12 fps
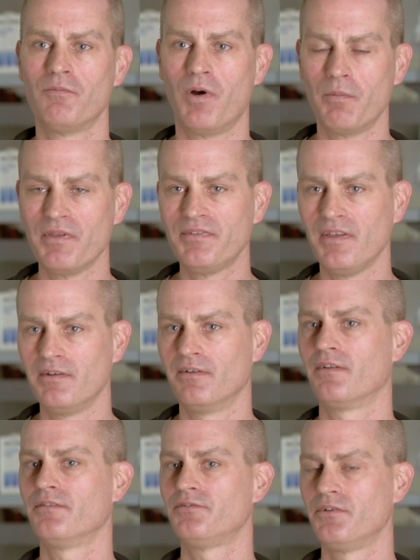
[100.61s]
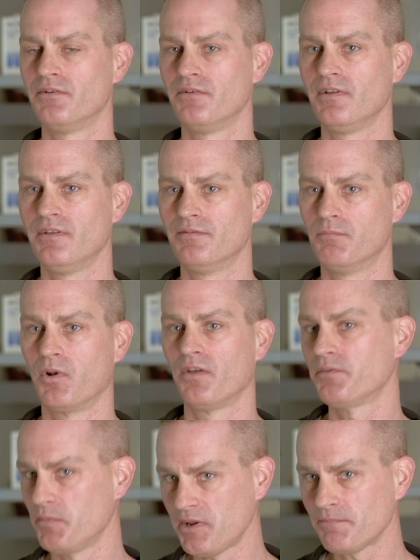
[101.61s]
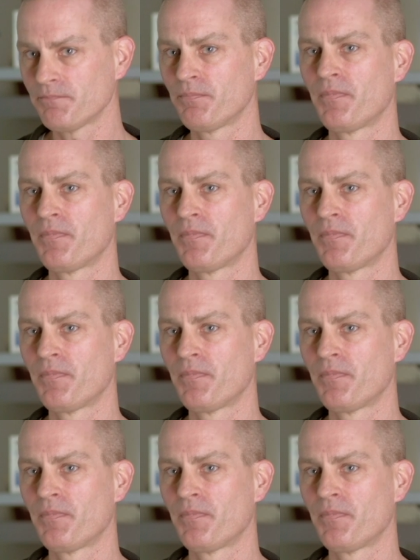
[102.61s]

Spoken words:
what we see in an honours student is a blossoming